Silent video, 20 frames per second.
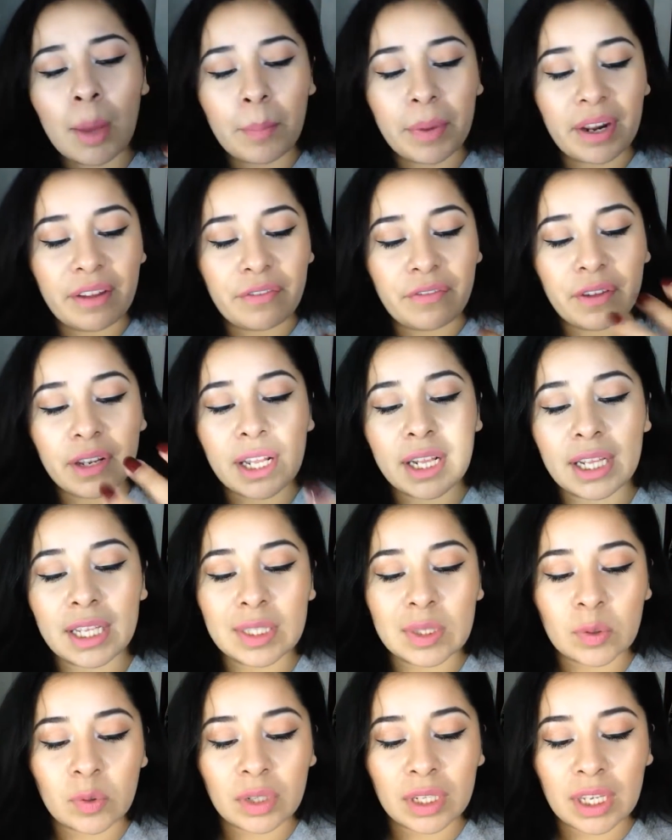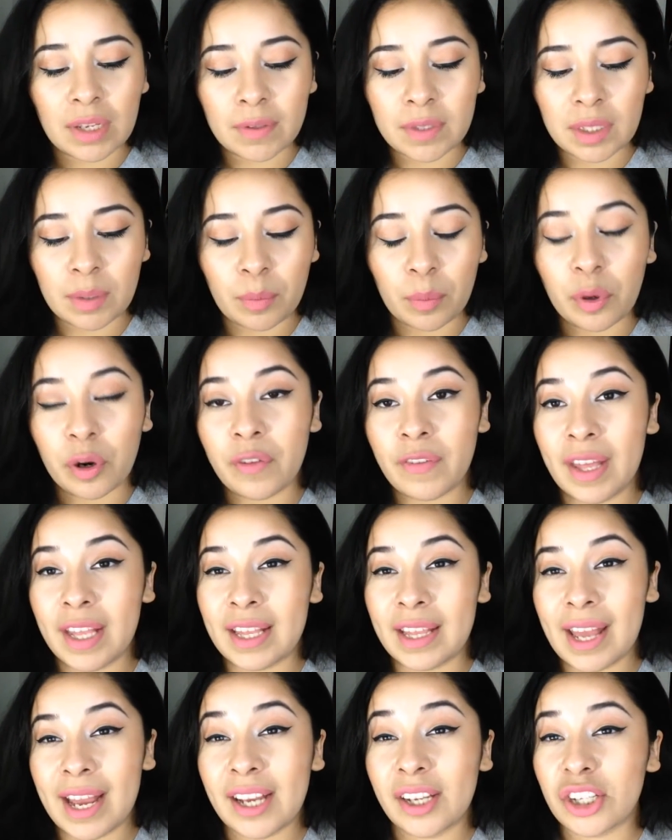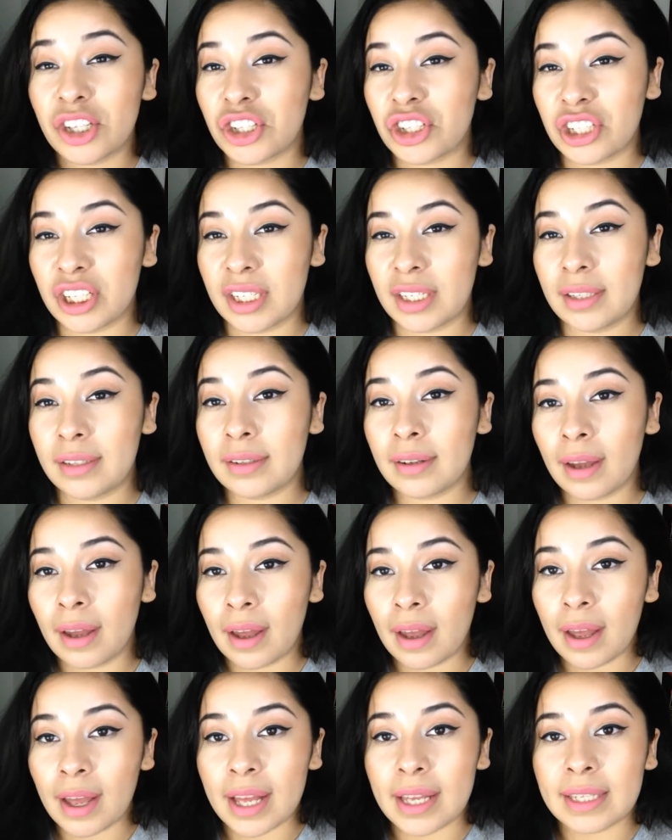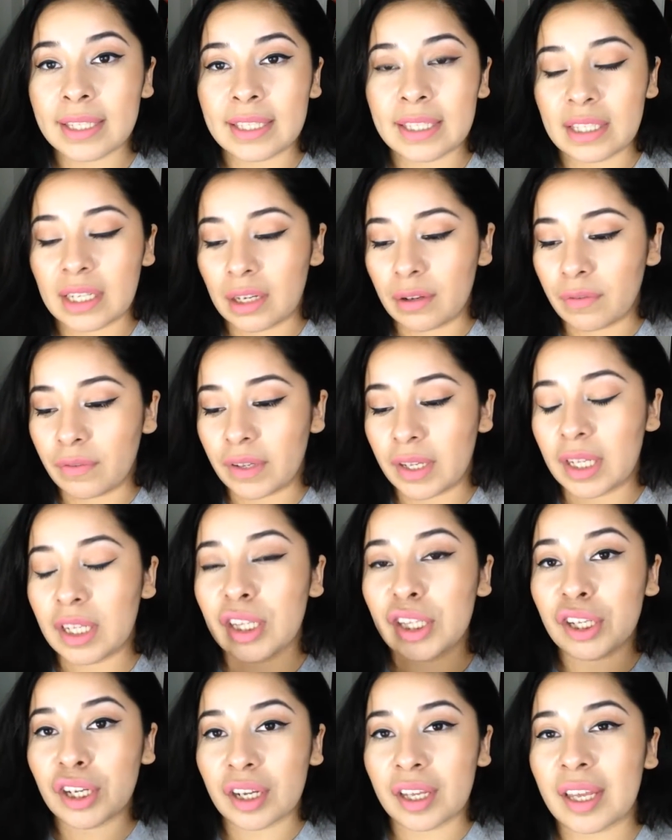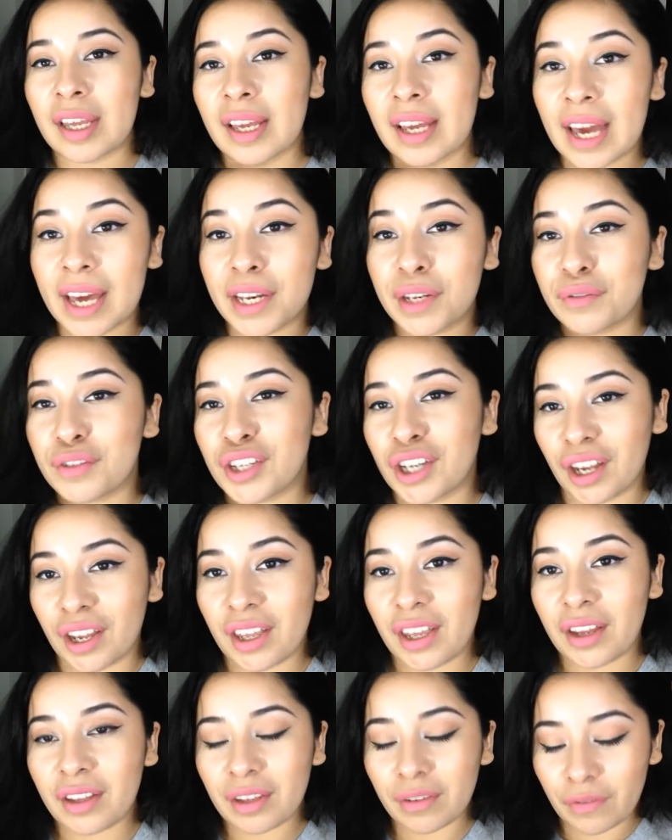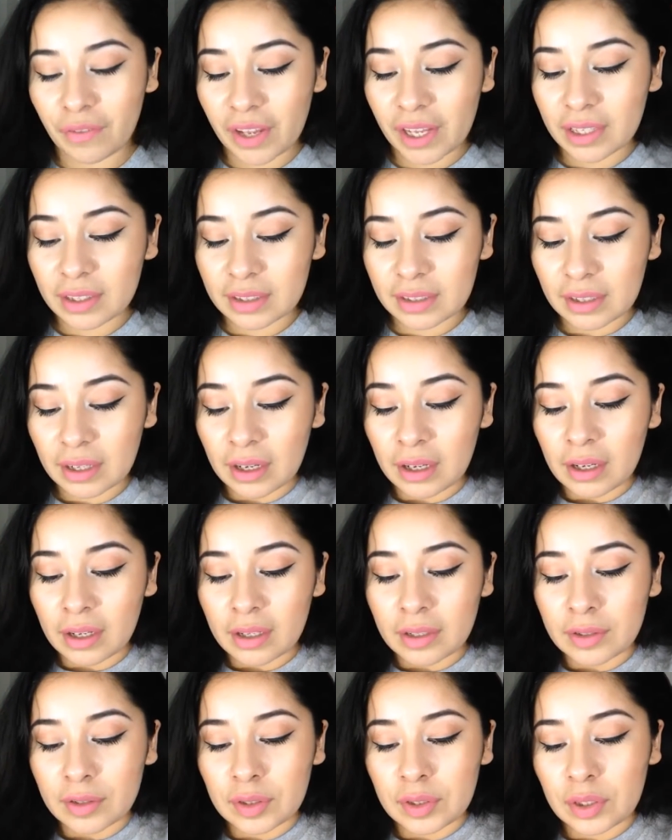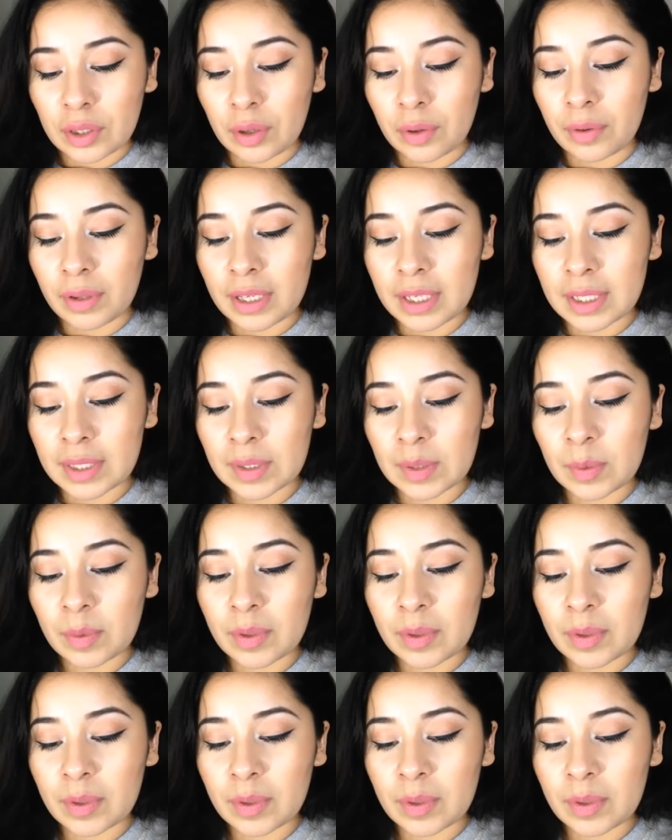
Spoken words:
but I feel like this one gives you more of that nice sheen instead of it looking kind of chunky on the face. So this